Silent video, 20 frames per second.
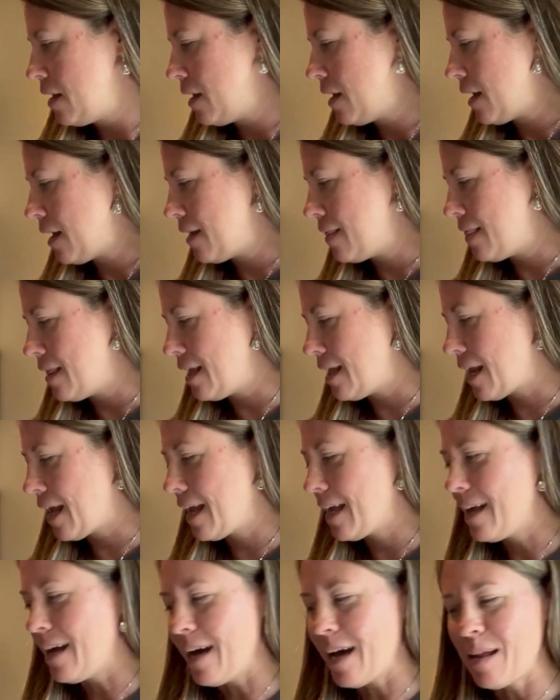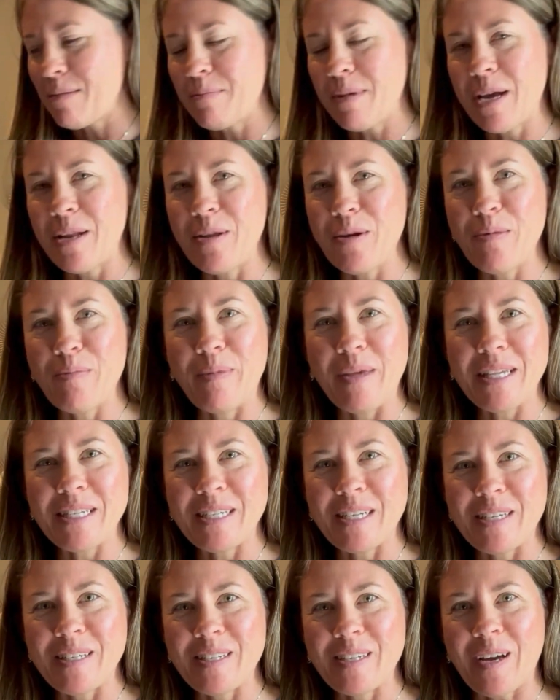And then I got my new
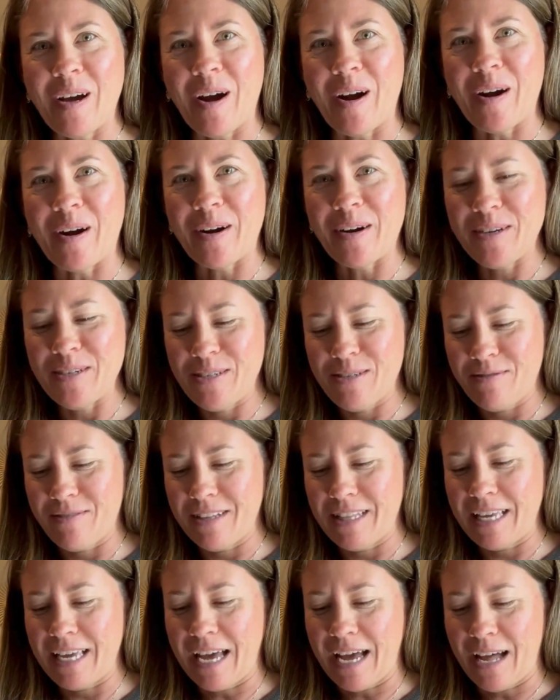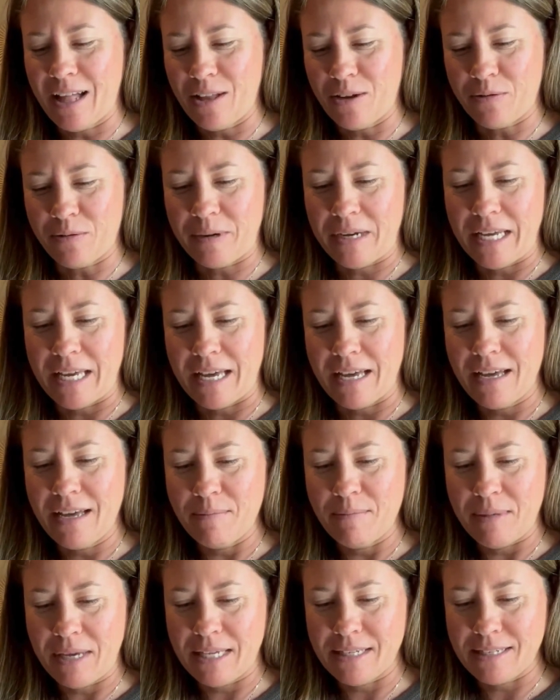business cards for the Galleria.
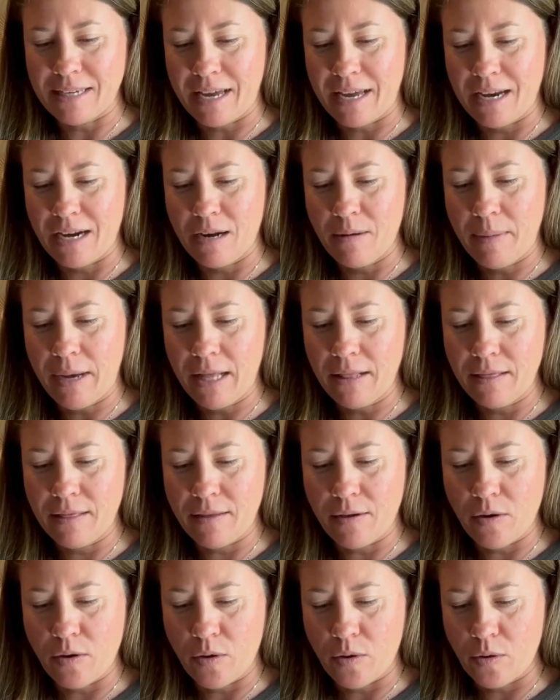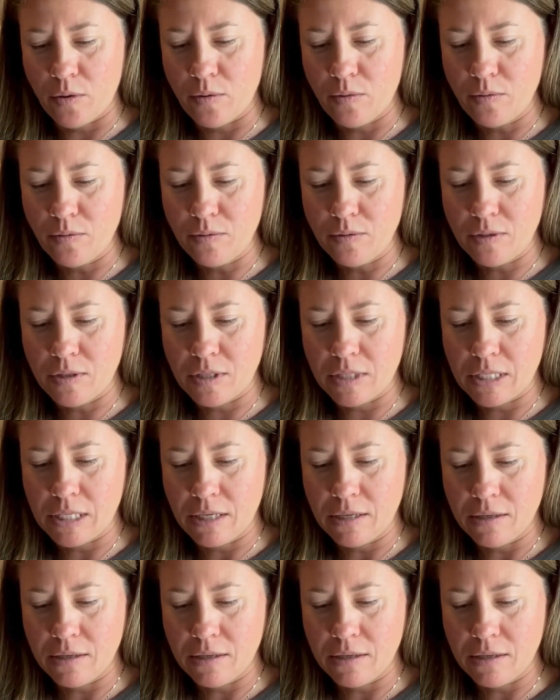I'm excited about those.